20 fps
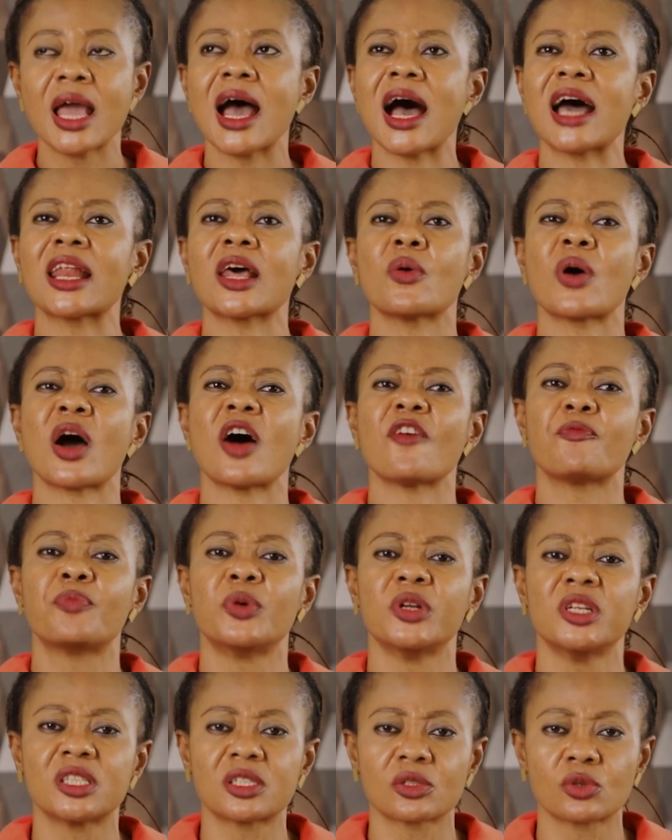And then we have
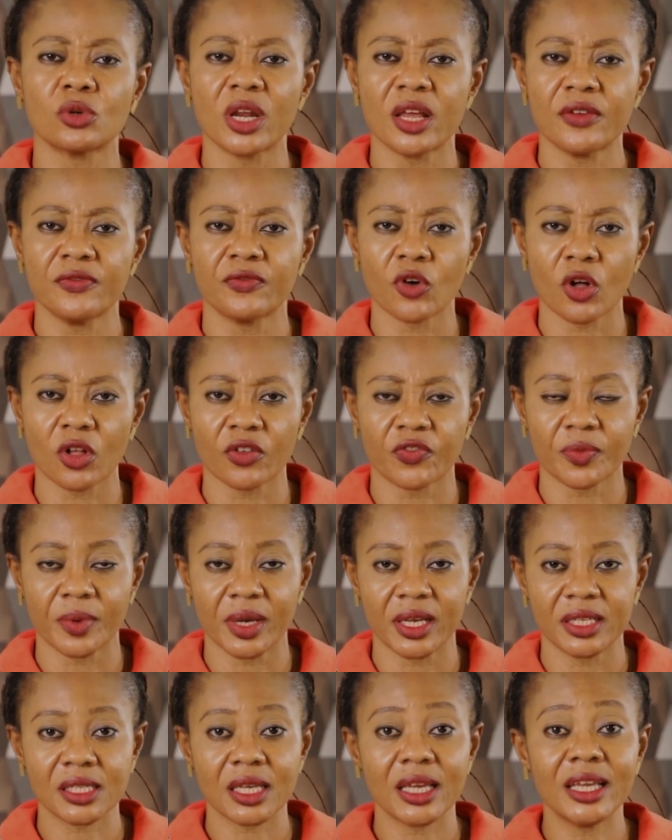political
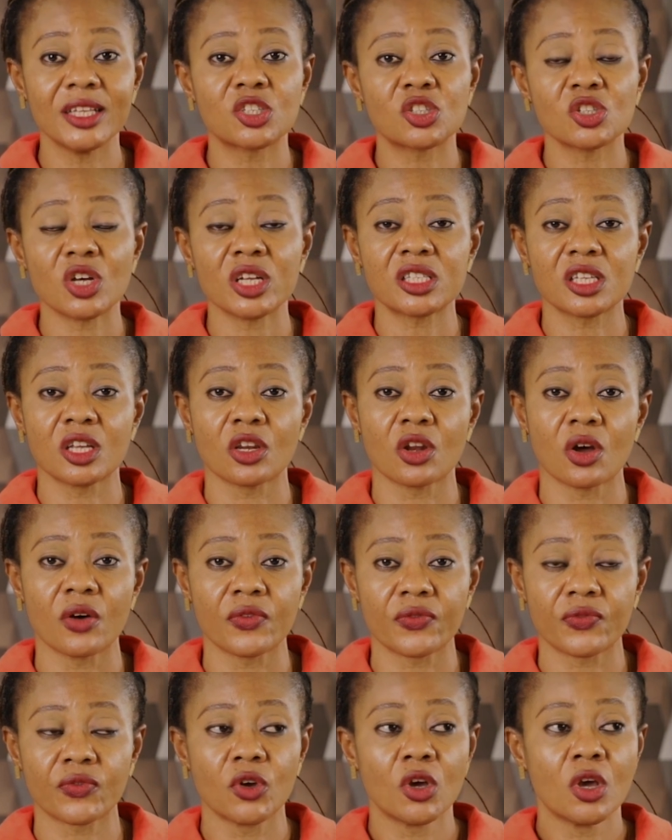involvement. It's not
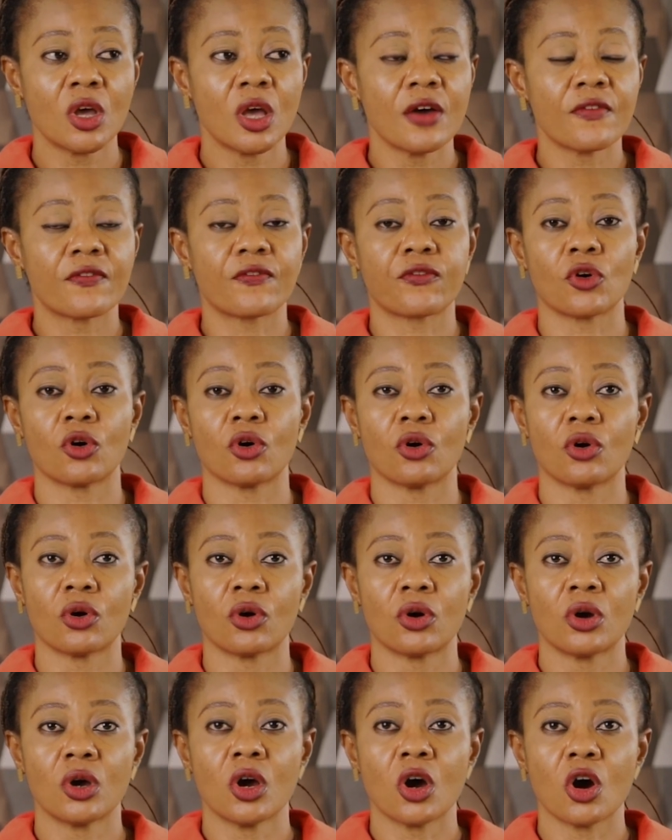enough
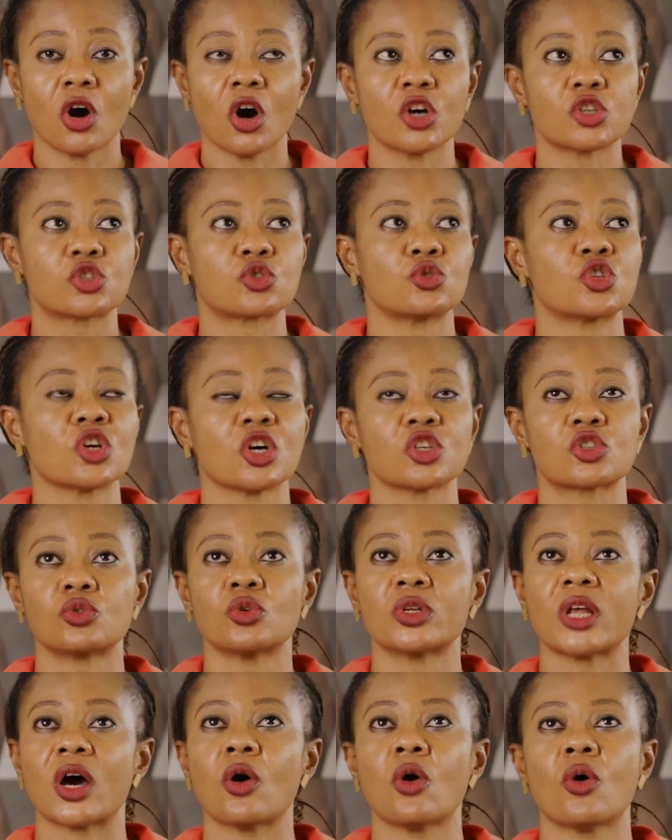for us to just
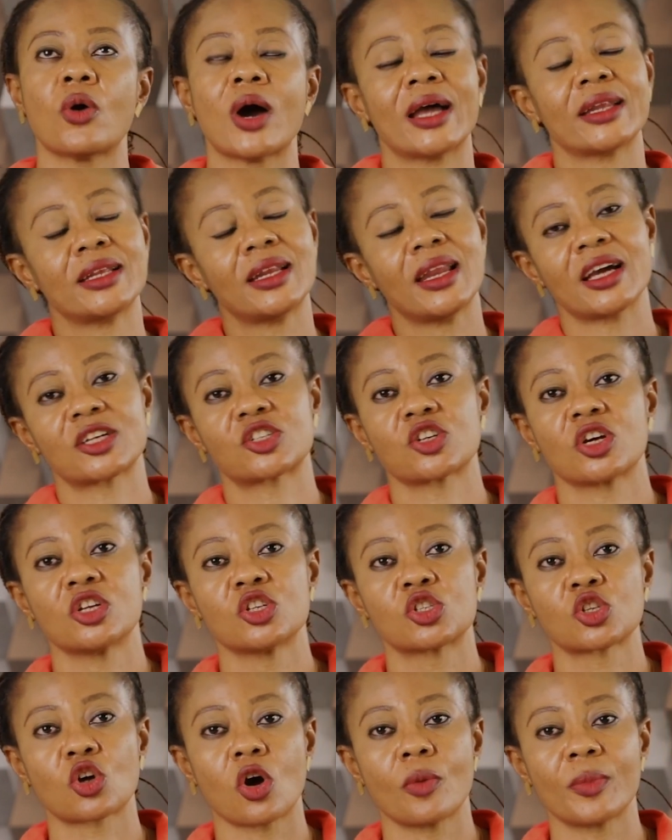know that, oh, an election
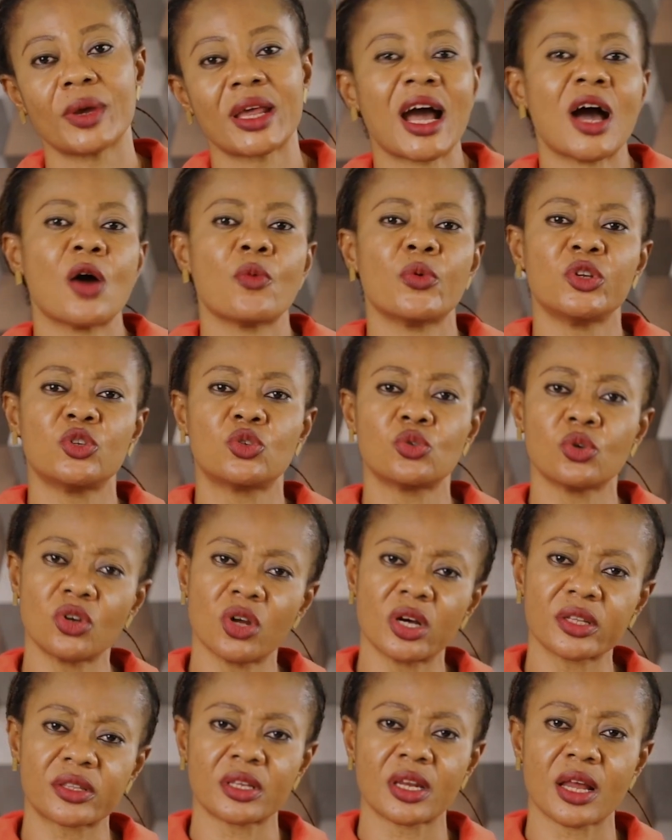is coming, and we do
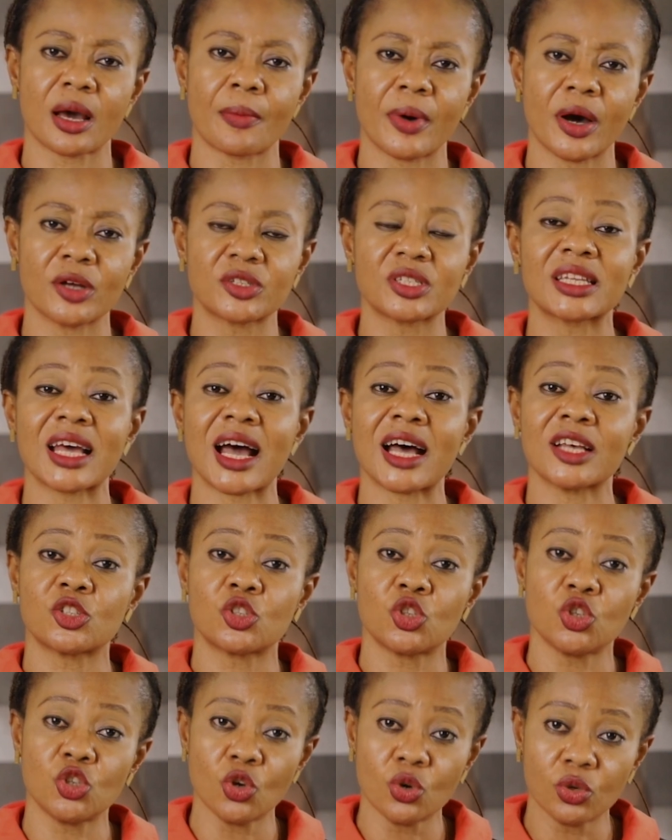nothing about it.
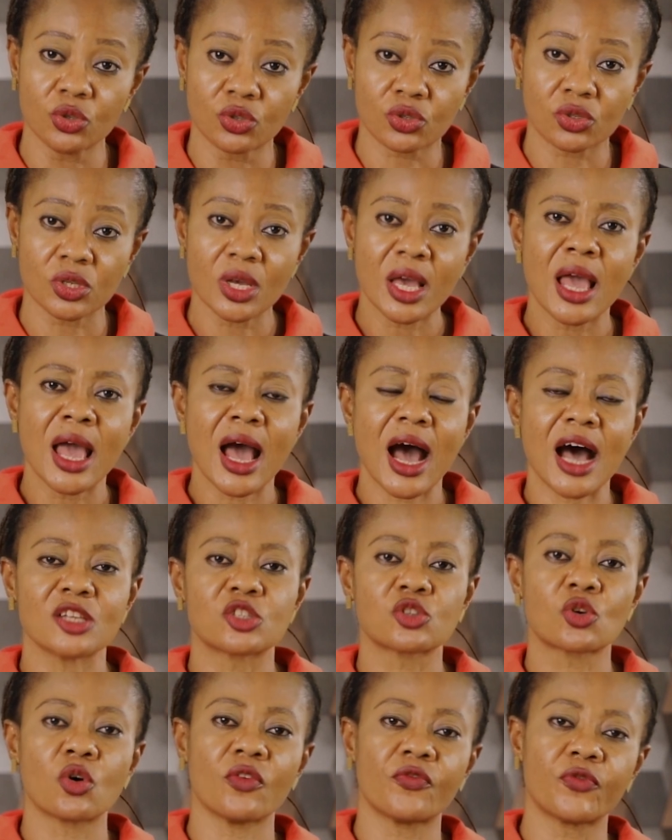As youths,
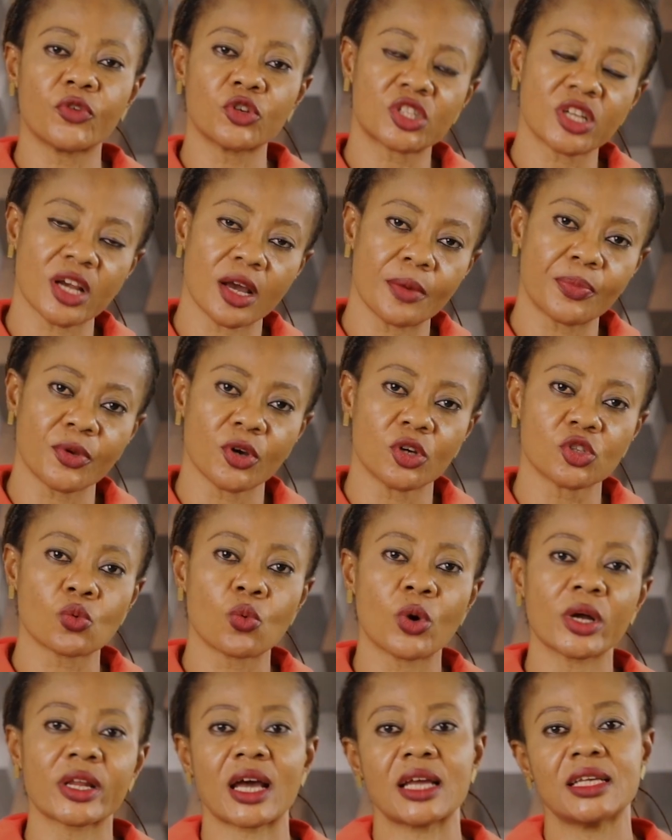as Go Vote champions,
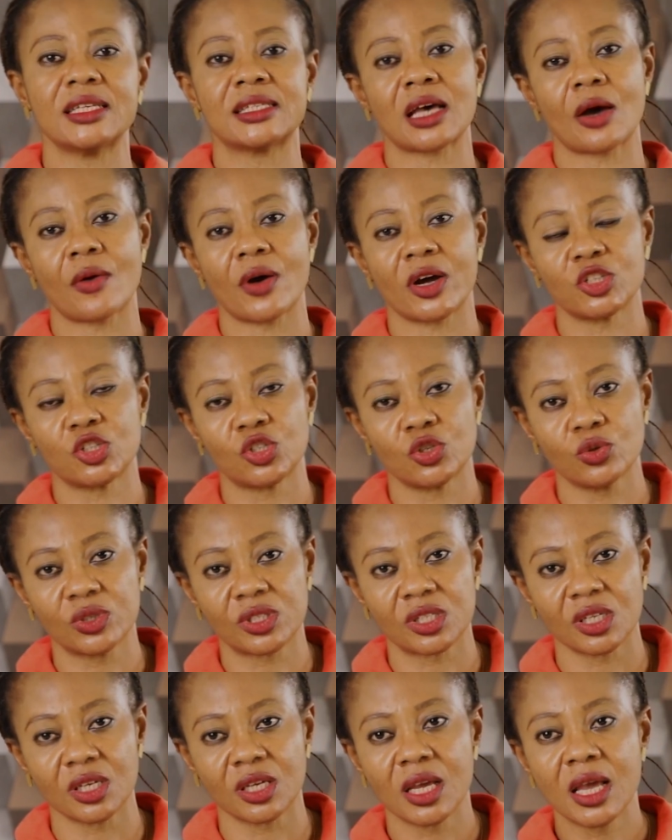what is our
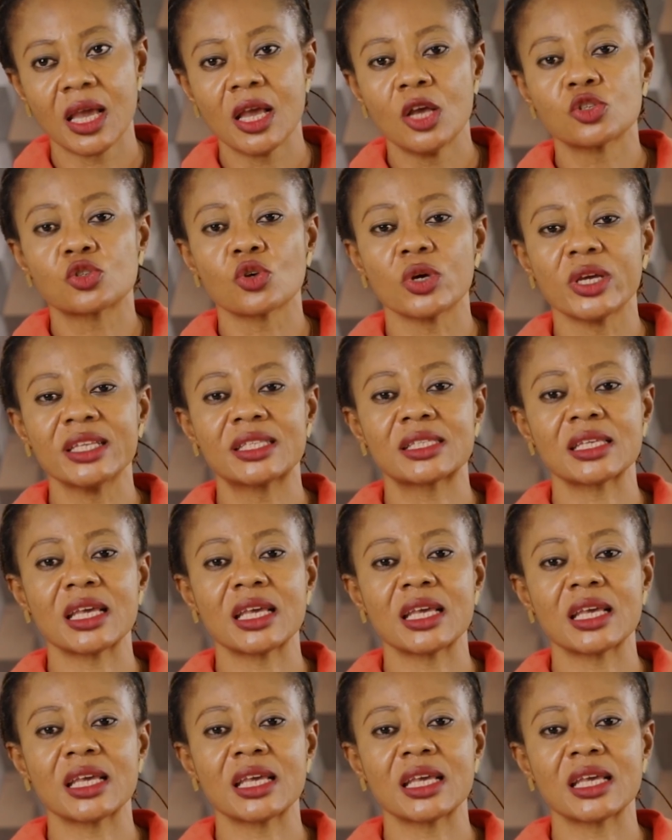duty? So